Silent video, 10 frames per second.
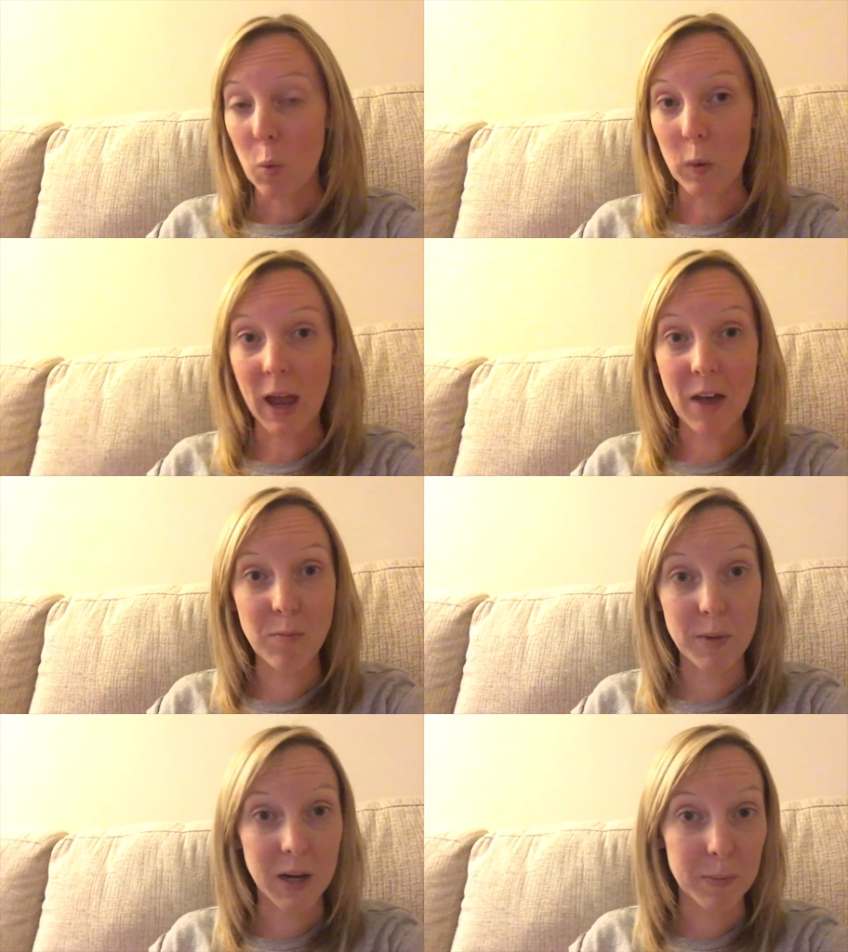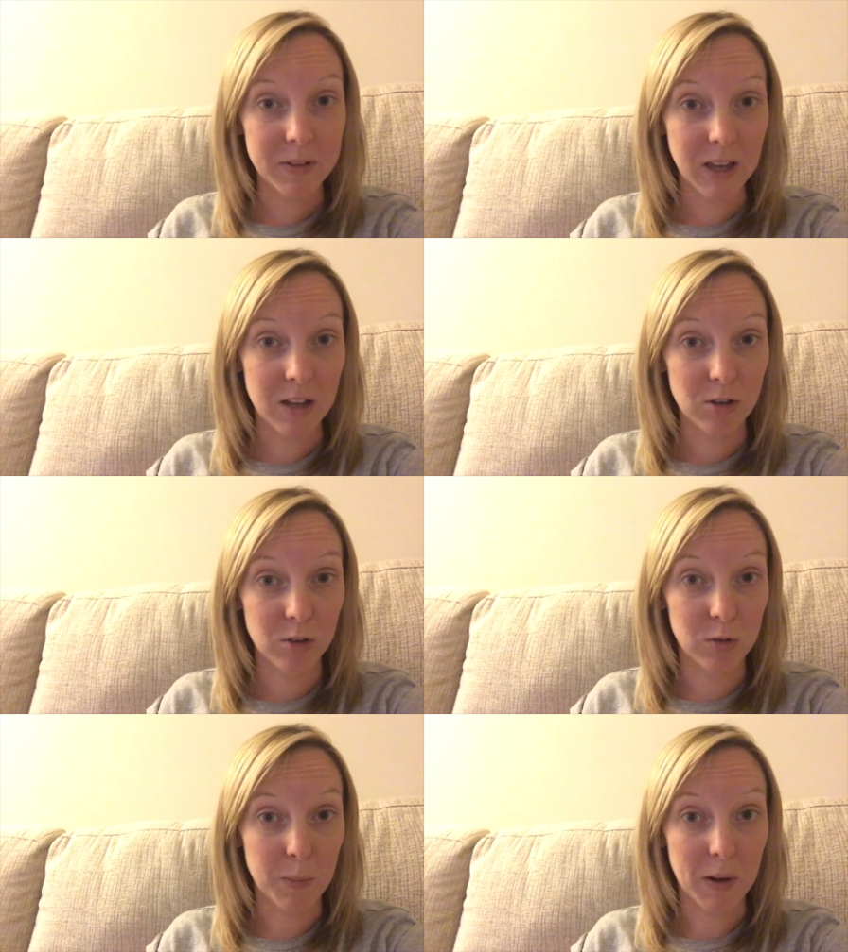We haven't been able to get in
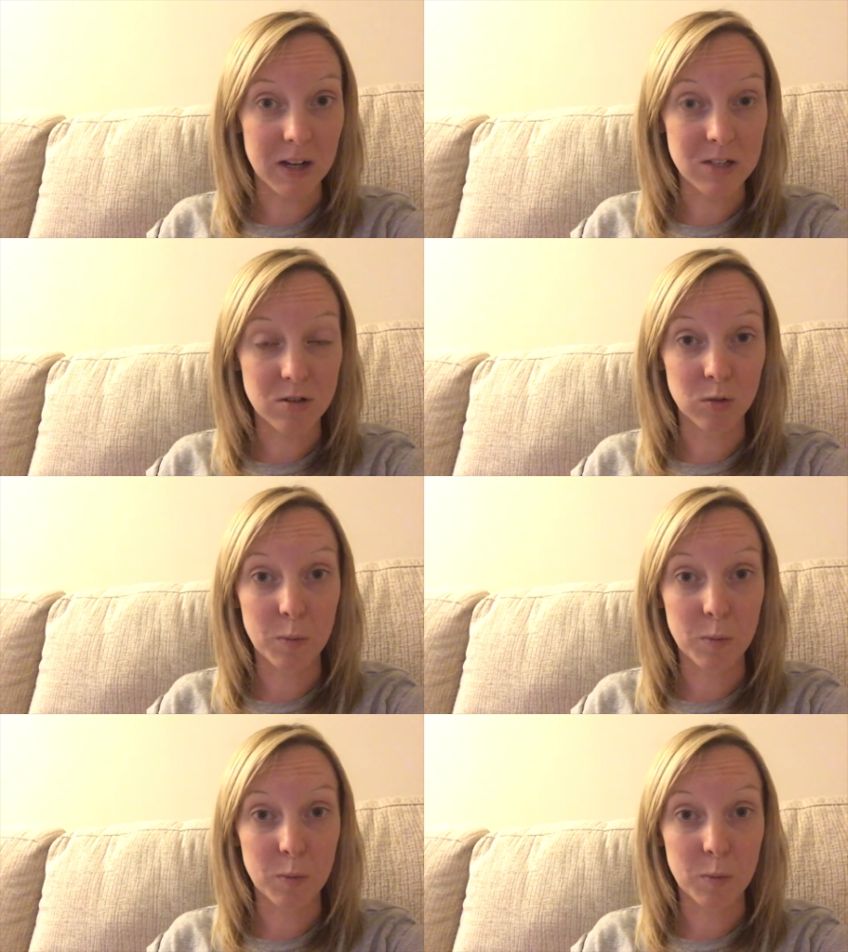touch with the plasterer.